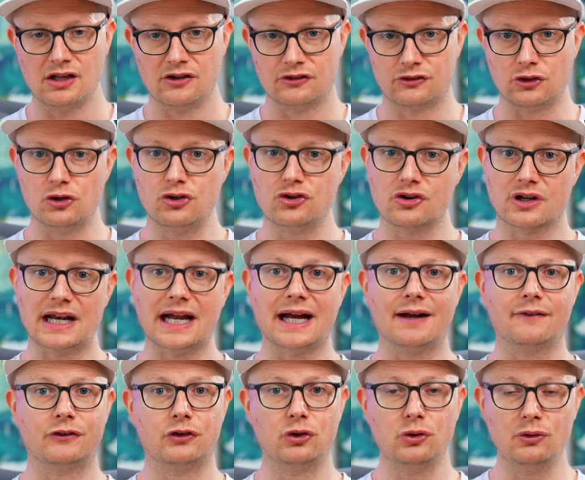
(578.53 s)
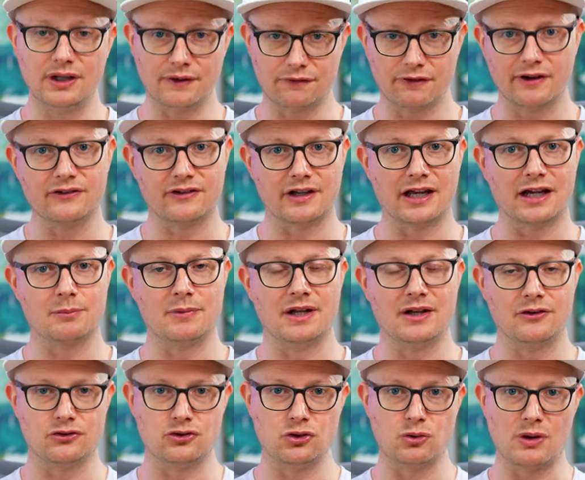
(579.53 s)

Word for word: So you're gonna have 2 different segments.